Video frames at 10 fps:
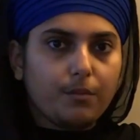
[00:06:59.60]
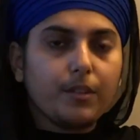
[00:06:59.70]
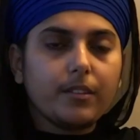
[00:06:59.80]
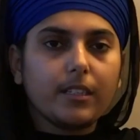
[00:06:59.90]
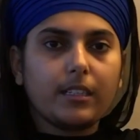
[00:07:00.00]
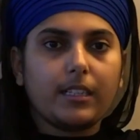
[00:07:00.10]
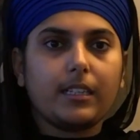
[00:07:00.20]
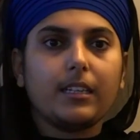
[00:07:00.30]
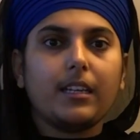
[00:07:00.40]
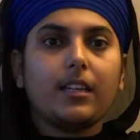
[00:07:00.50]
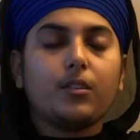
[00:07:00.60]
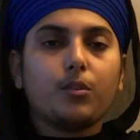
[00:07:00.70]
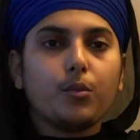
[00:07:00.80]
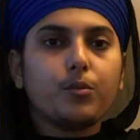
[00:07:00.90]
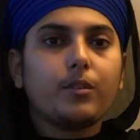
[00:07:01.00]
physically,
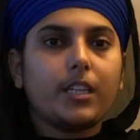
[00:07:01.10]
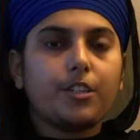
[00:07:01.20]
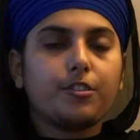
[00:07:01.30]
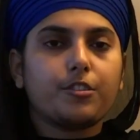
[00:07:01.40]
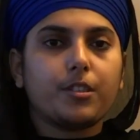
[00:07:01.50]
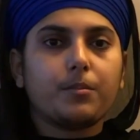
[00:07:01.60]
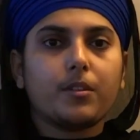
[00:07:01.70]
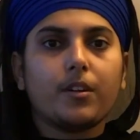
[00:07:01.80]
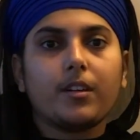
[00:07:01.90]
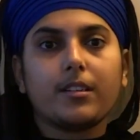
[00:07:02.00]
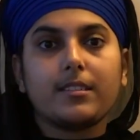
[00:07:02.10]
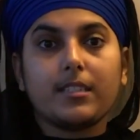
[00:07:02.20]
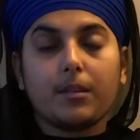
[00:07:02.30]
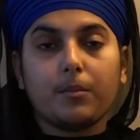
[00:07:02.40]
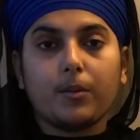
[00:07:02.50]
those relationships are not
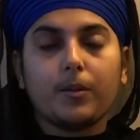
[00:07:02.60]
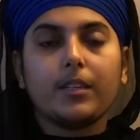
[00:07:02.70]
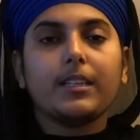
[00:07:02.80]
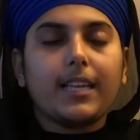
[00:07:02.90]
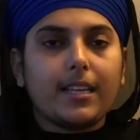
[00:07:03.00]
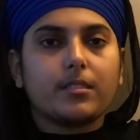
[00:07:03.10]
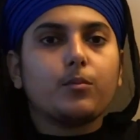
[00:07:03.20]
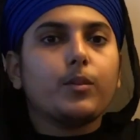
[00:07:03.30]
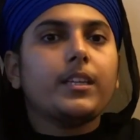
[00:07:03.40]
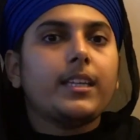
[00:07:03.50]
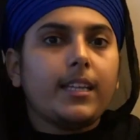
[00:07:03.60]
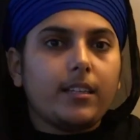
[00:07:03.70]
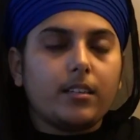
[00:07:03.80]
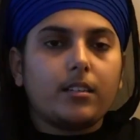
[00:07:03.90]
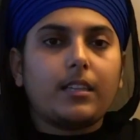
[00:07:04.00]
stable. Yes, we
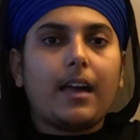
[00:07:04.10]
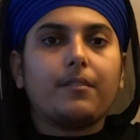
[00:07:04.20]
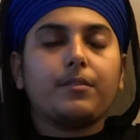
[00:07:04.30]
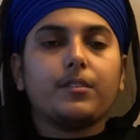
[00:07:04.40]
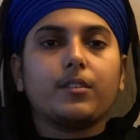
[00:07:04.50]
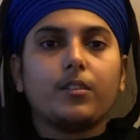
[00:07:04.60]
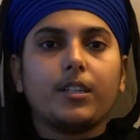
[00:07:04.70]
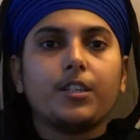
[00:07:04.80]
need that physical